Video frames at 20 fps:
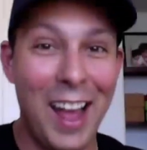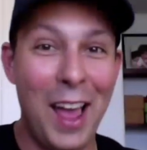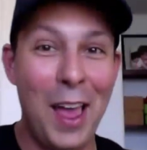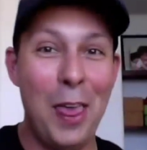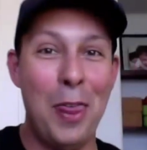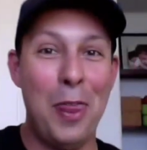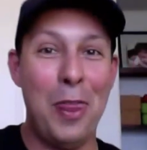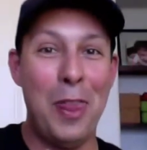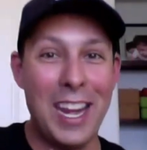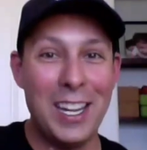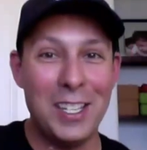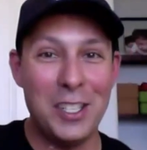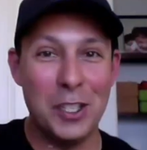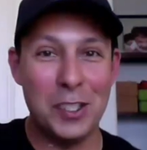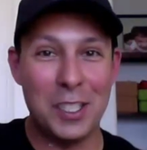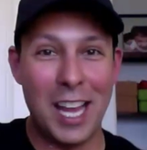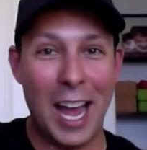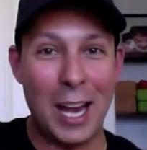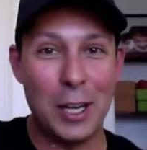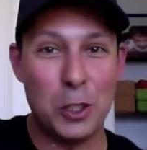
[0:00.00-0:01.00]
They just
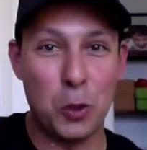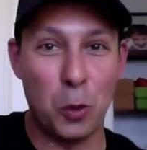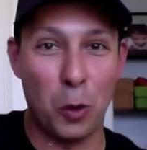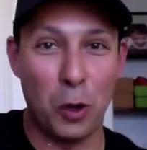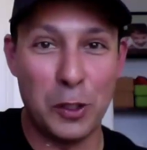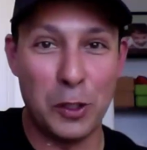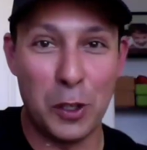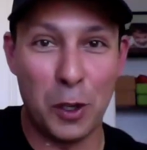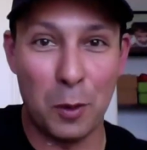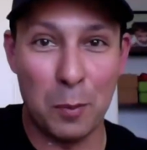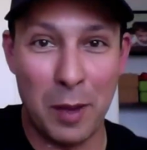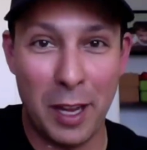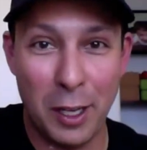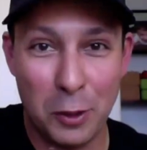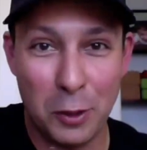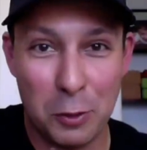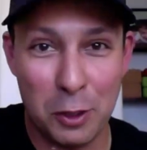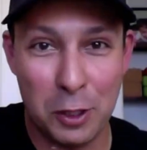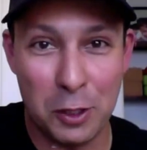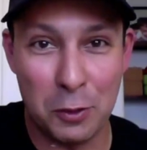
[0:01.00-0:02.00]
got short-term
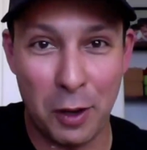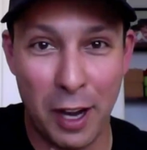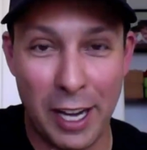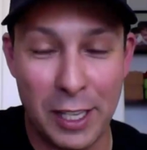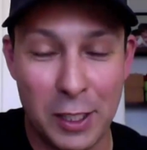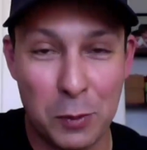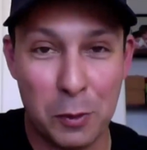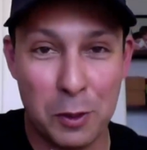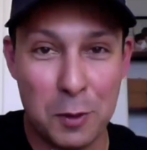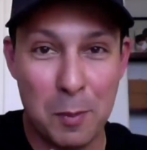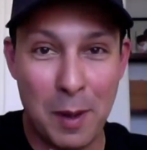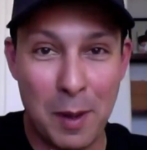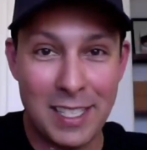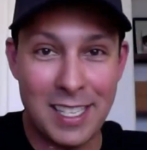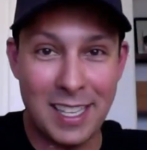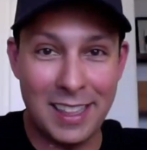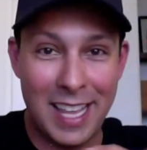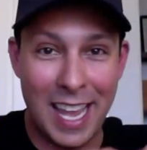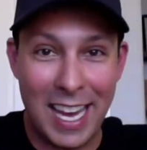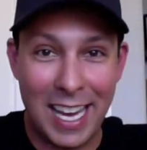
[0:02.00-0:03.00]
interest rates, which means that
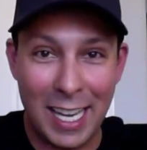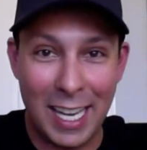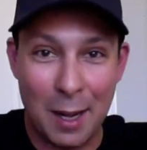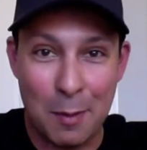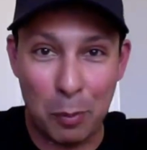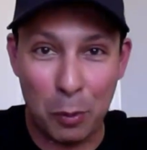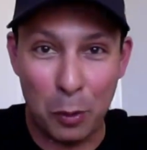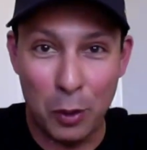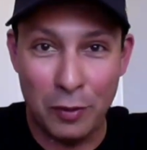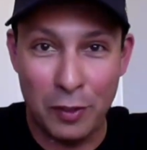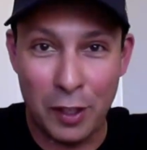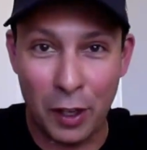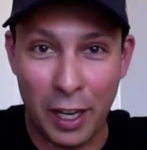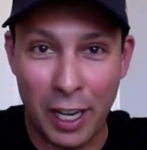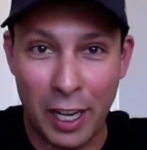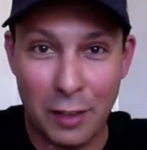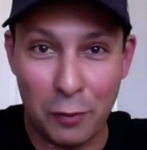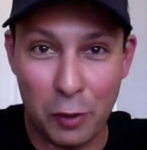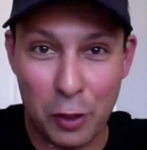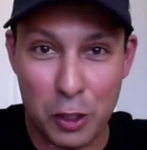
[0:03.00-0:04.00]
they can improve their
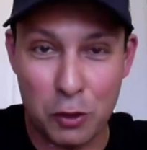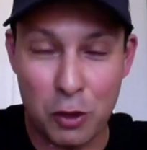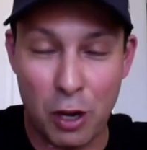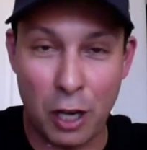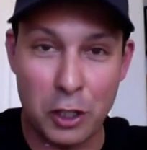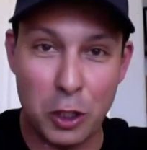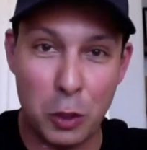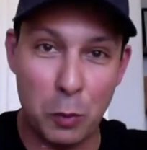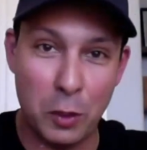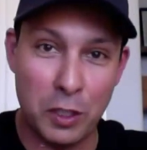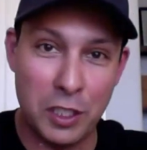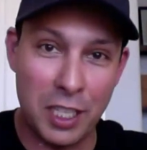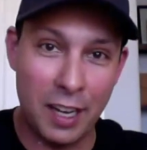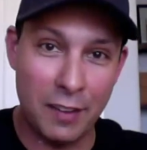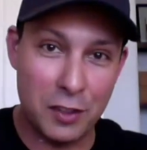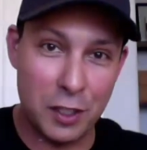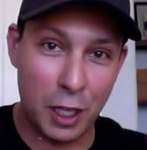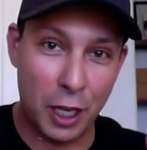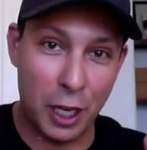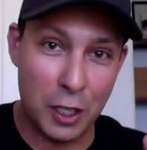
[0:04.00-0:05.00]
infrastructure, which gives
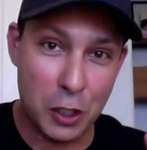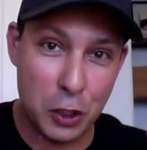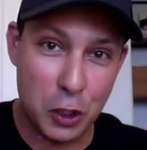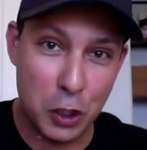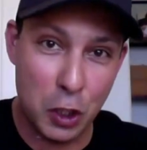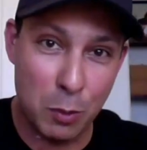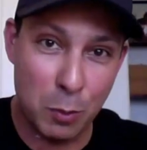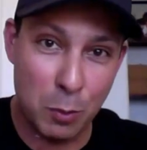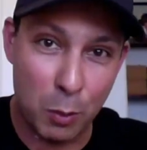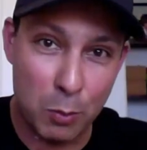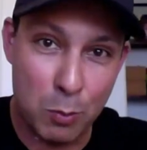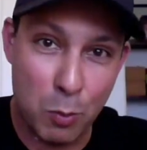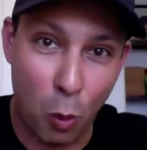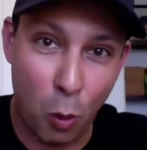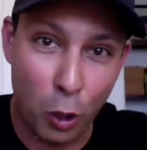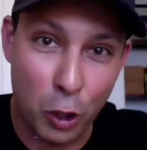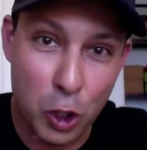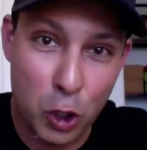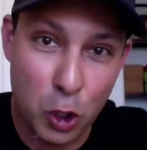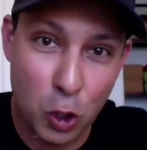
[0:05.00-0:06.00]
the consumer
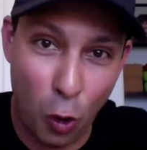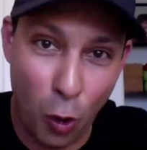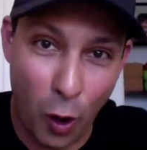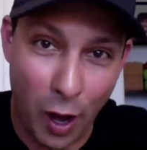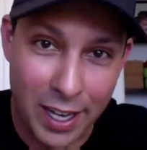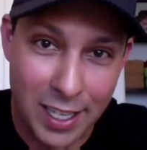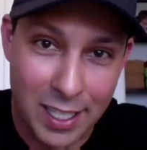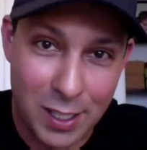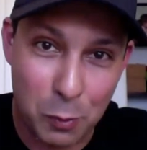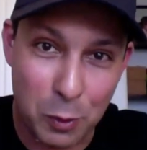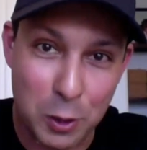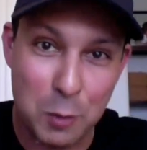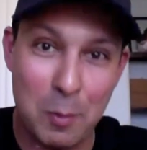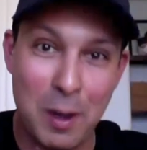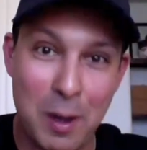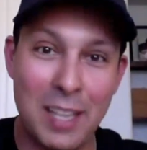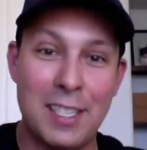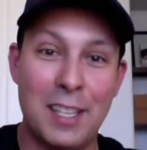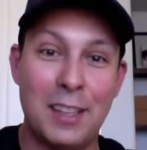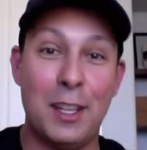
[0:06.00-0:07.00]
more choice, which
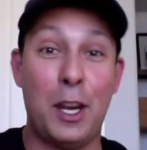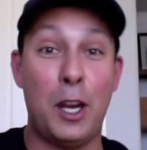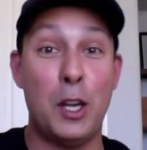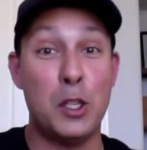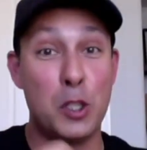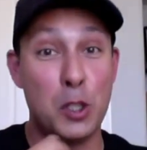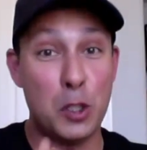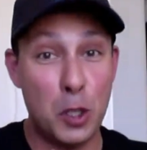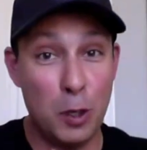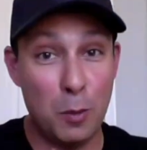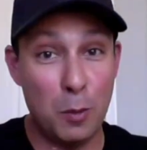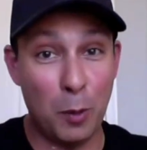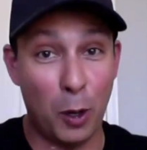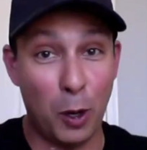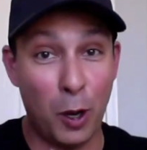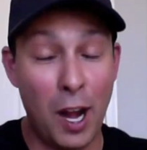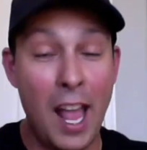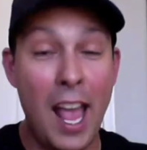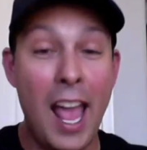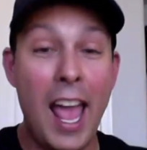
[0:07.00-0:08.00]
means that the
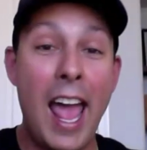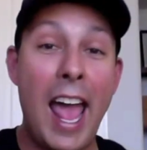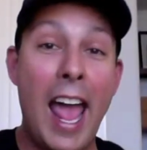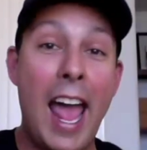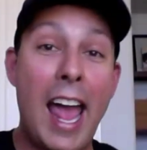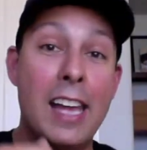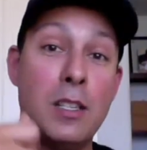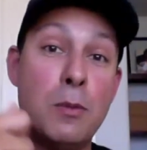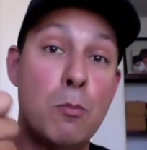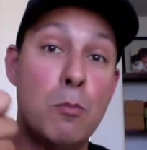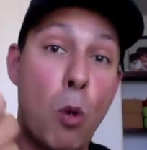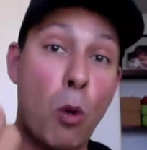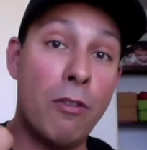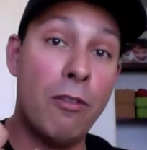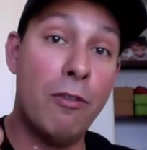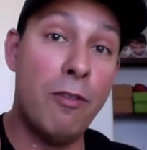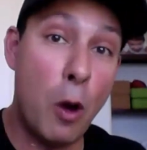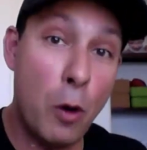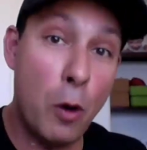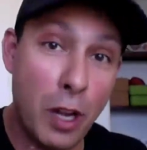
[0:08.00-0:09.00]
consumer has more
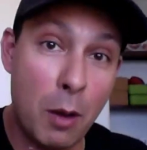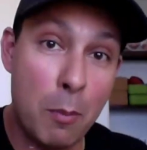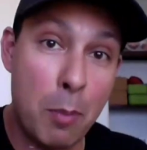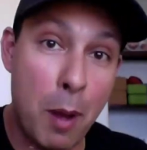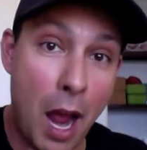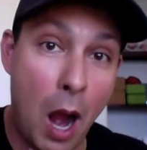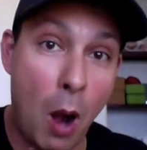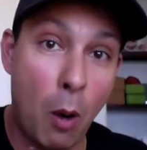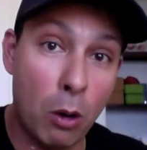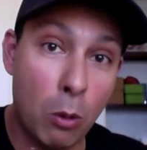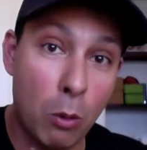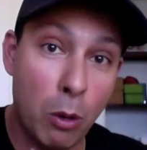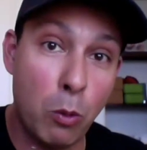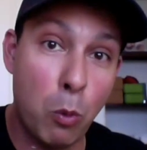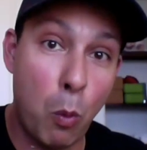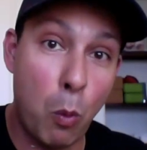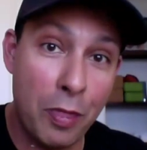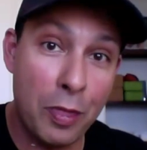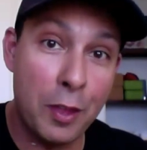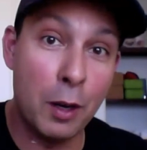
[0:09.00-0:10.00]
voting power with what
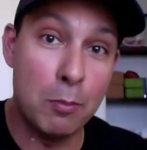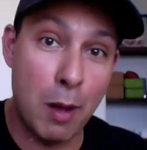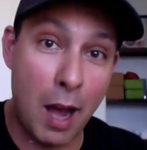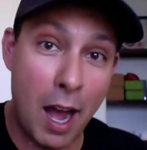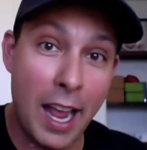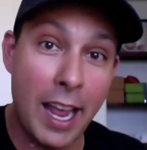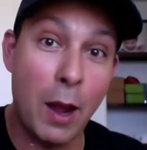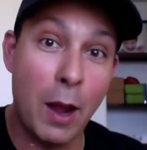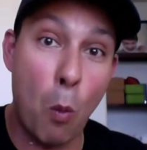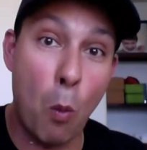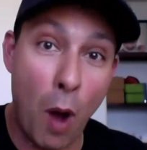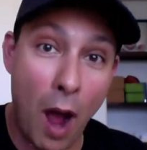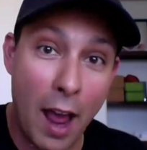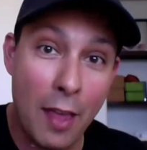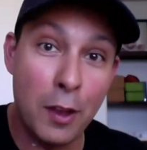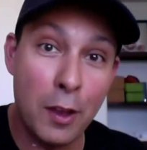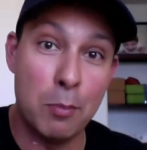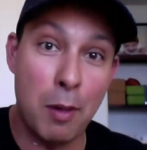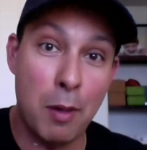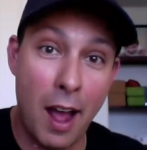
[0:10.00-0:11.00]
they're buying, why they're
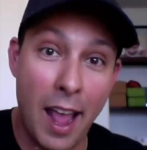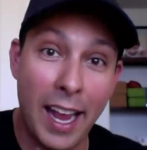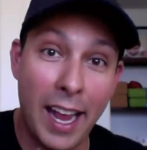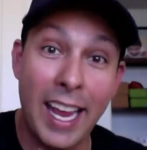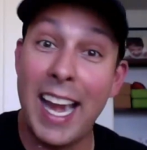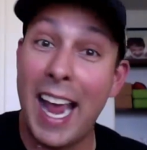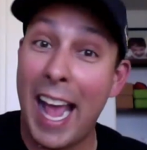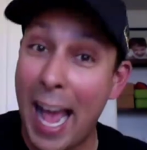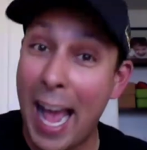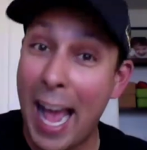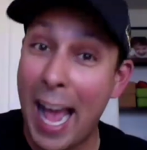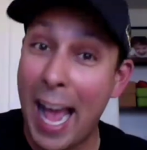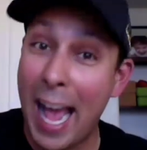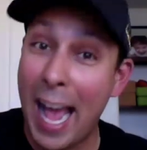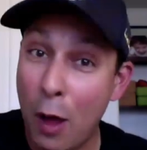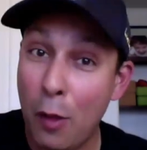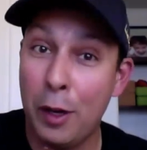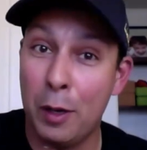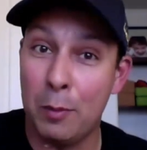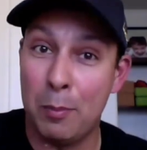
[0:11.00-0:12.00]
buying it,
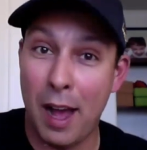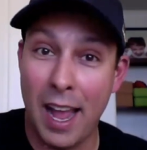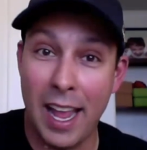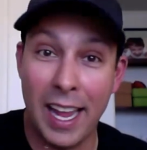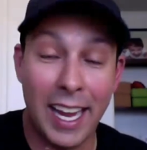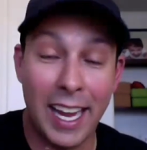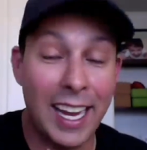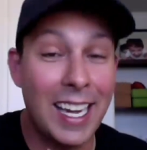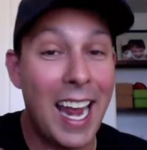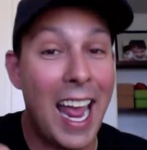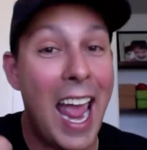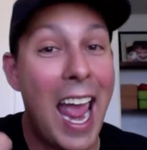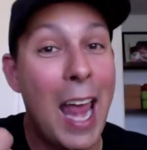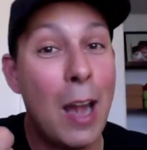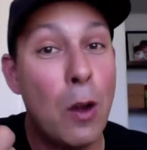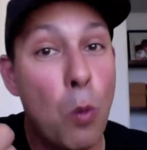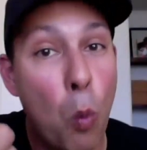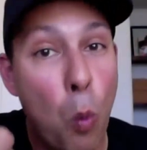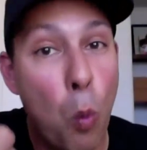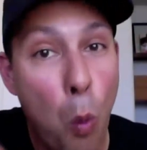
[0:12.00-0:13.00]
how they're buying it,
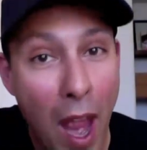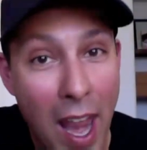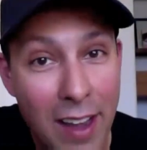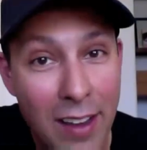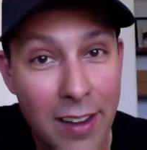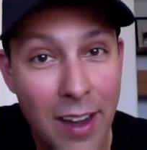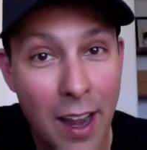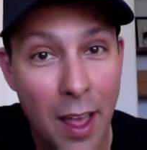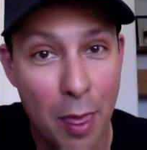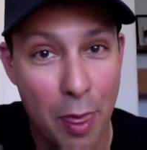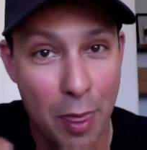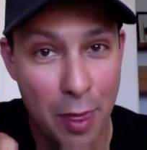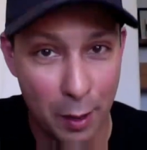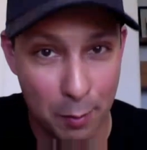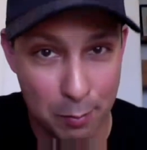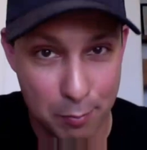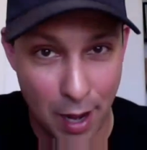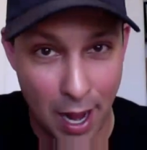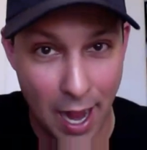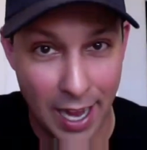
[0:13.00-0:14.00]
and when
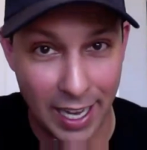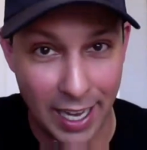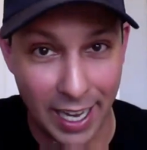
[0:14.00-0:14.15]
they're buying it.